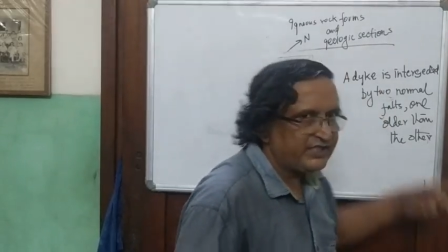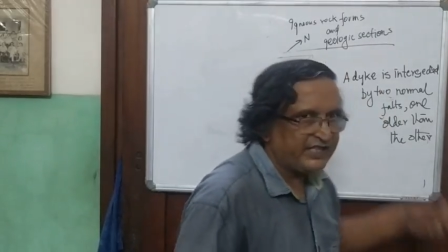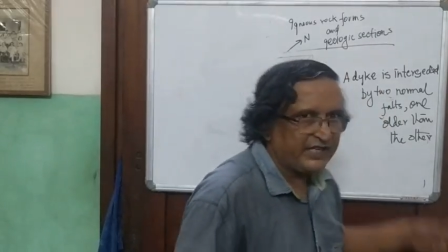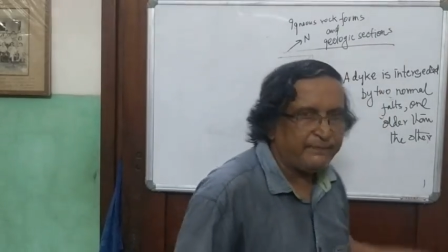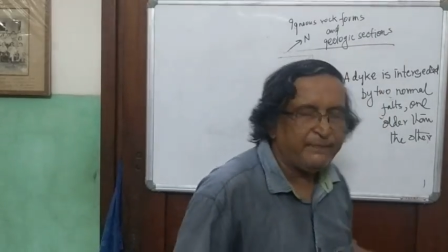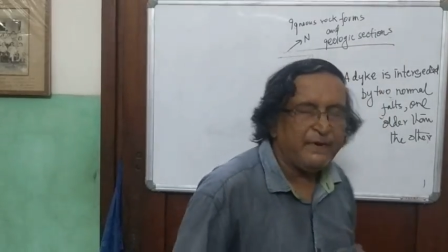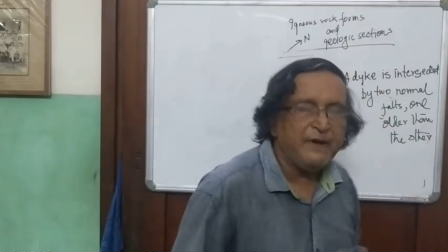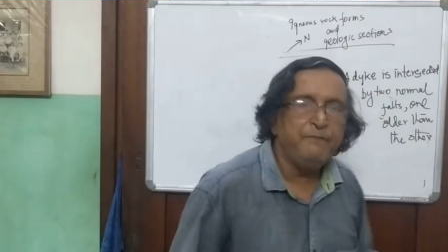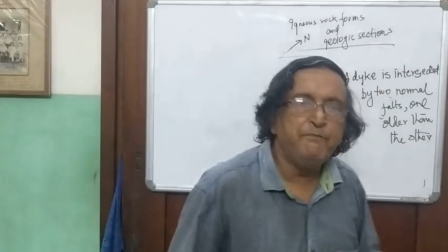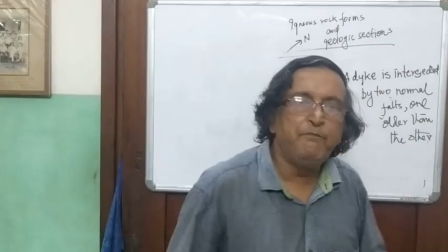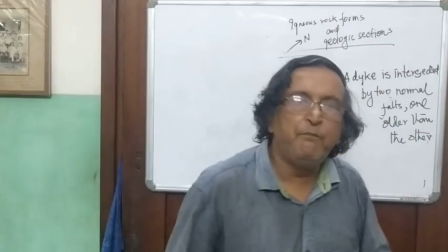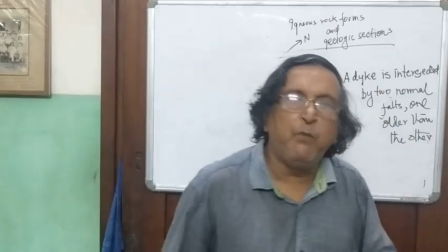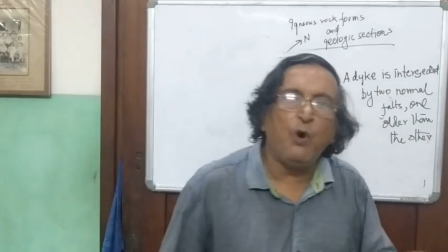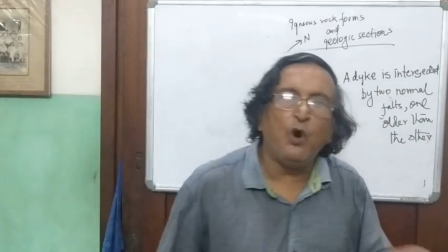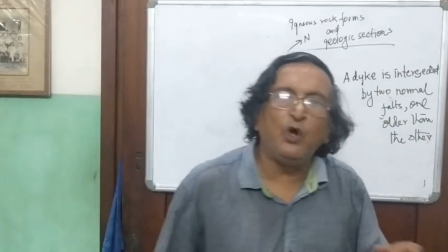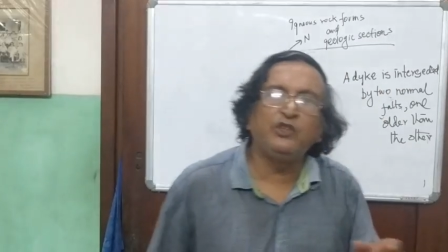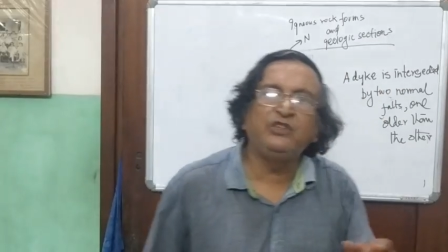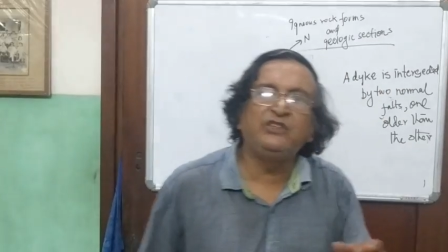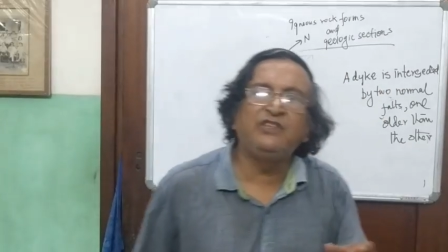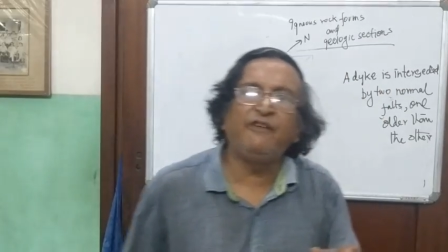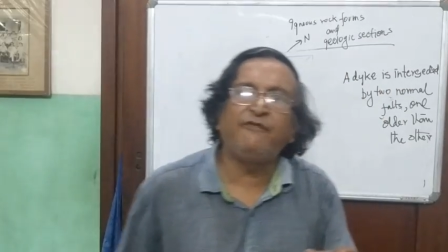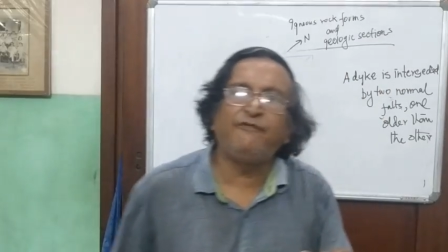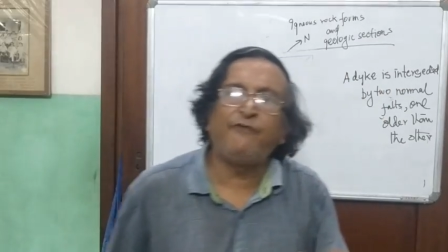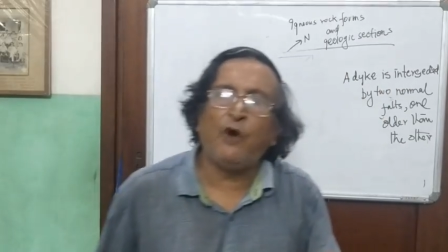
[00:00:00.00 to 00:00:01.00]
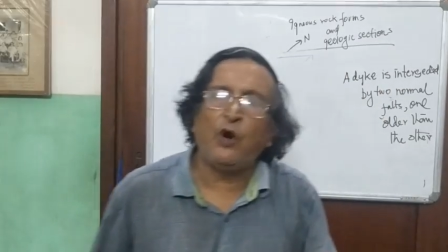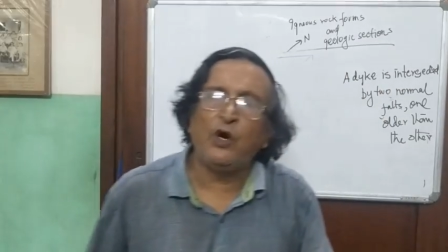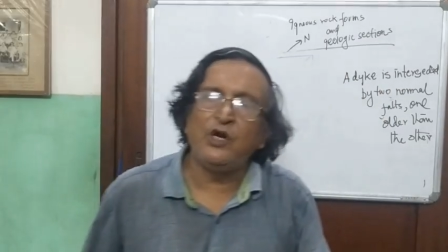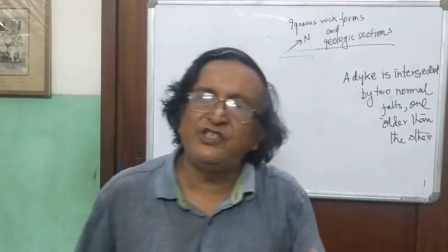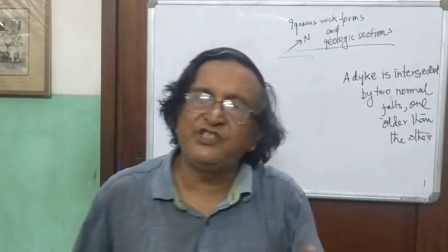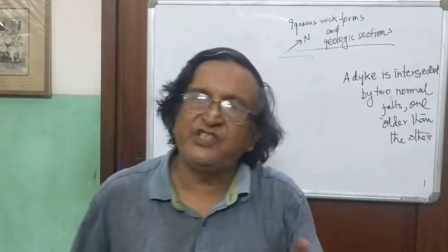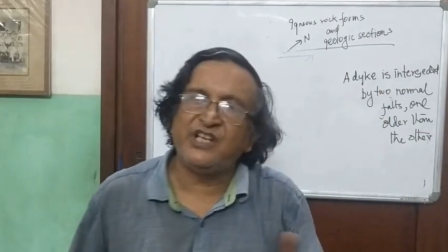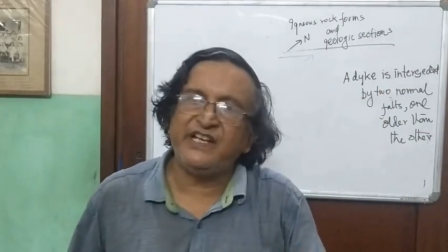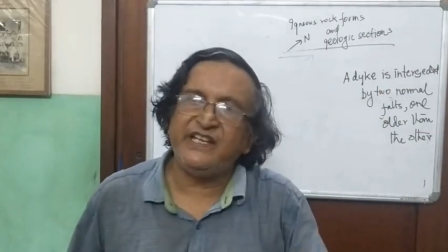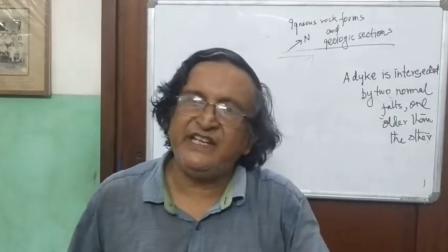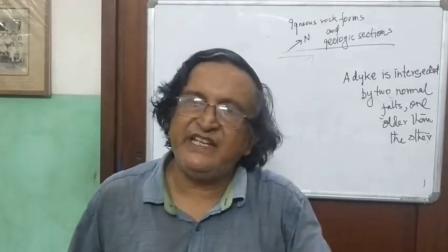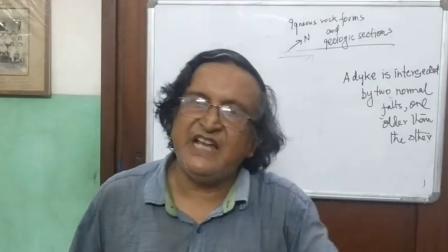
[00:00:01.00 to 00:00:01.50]
that means both the
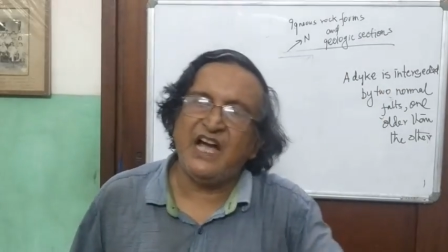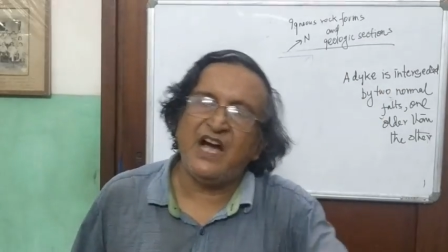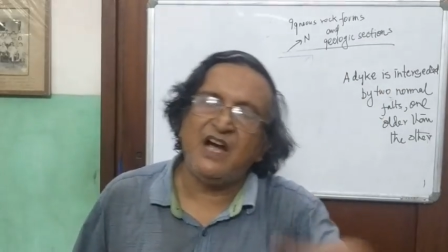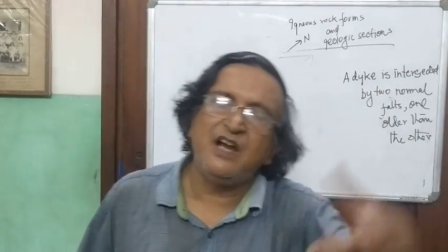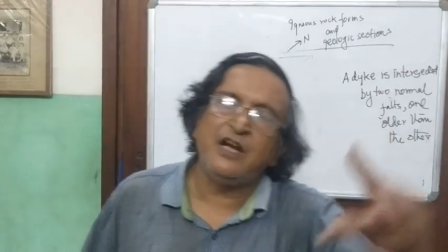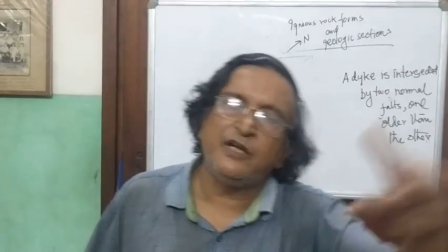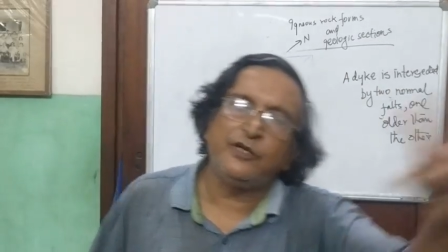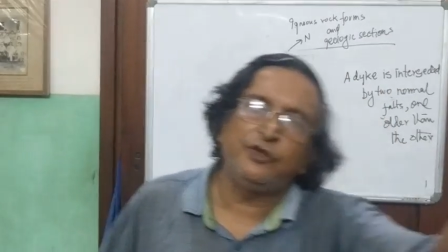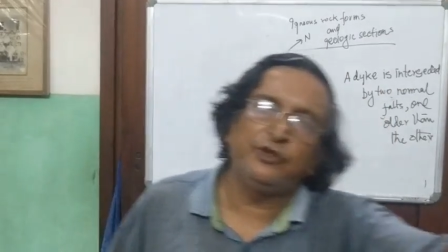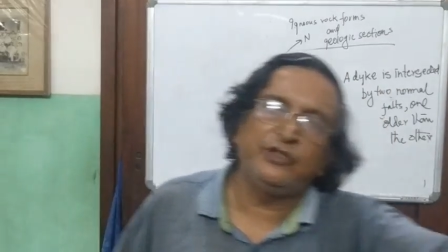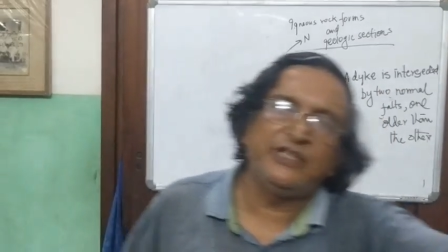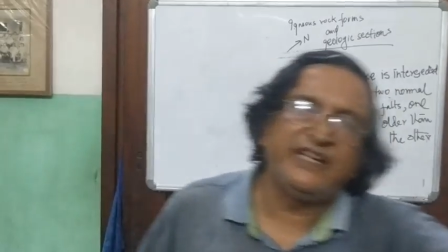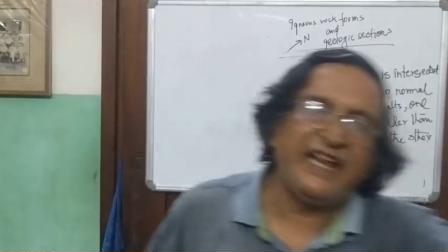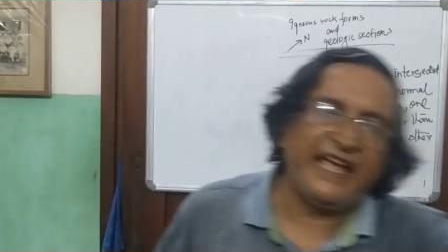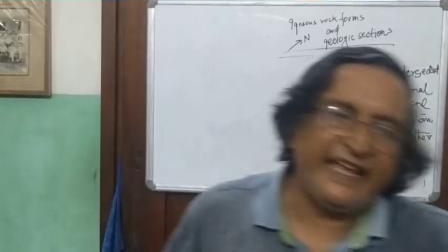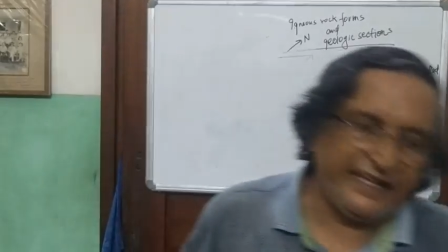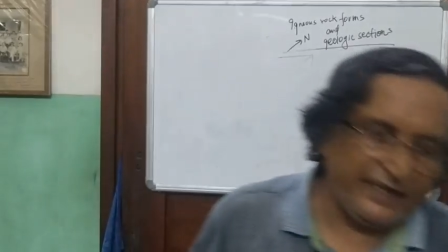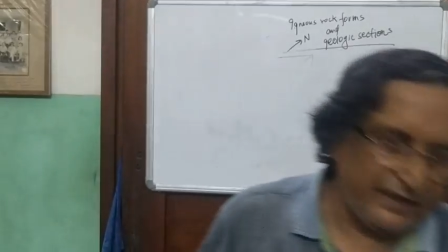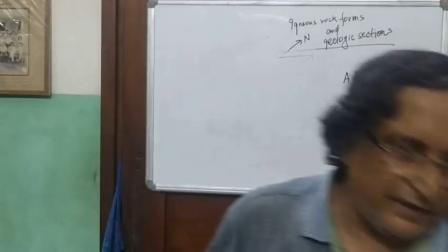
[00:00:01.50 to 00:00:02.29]
faults are younger to the dike.